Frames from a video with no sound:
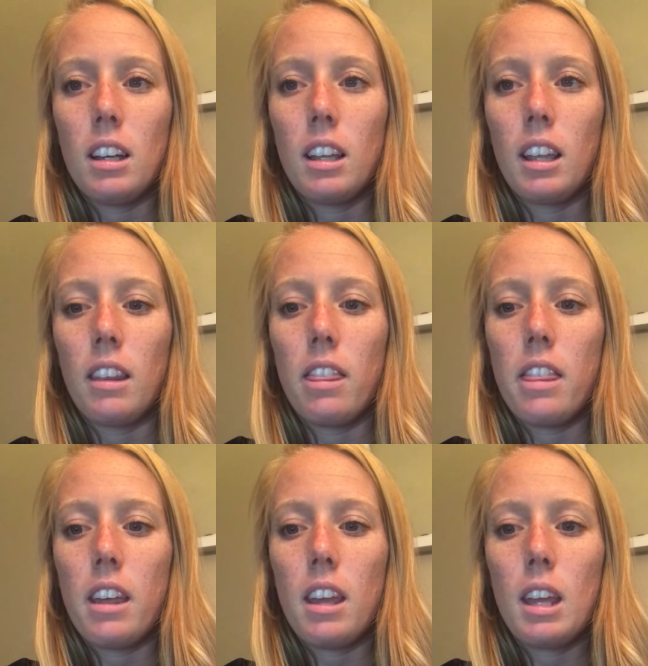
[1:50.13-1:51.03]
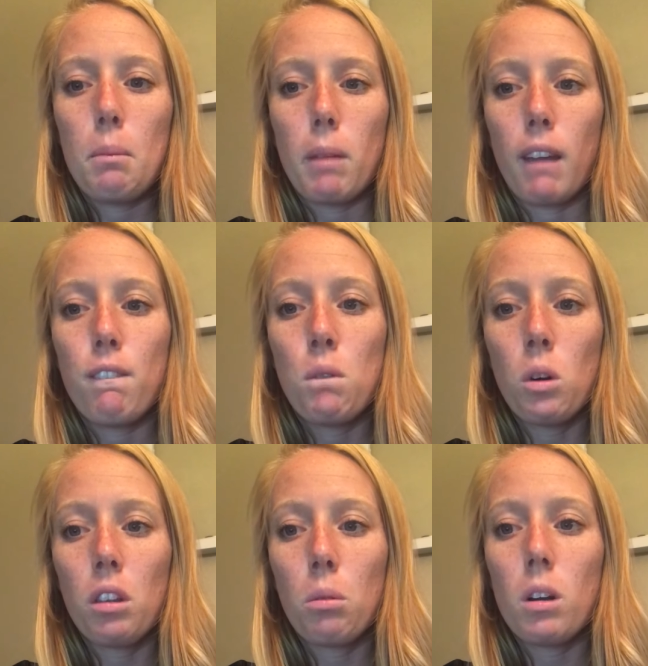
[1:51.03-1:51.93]
And then my
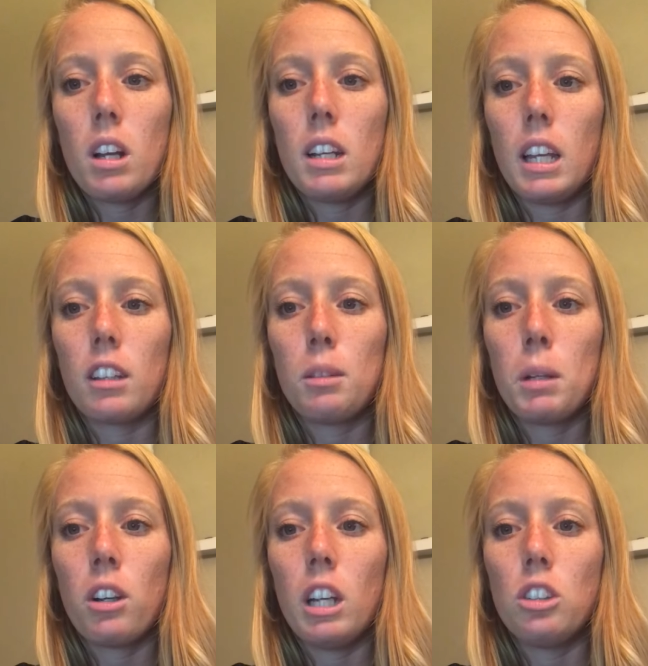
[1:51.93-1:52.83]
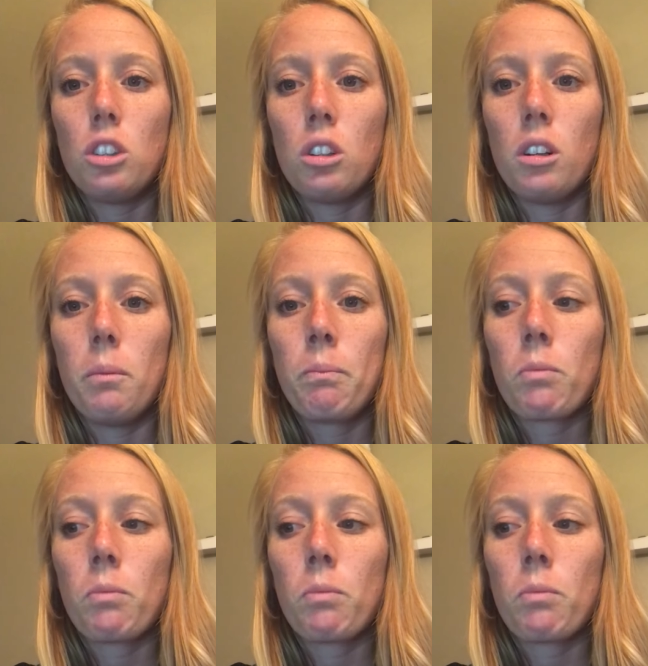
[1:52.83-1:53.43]
fourth one, experiential,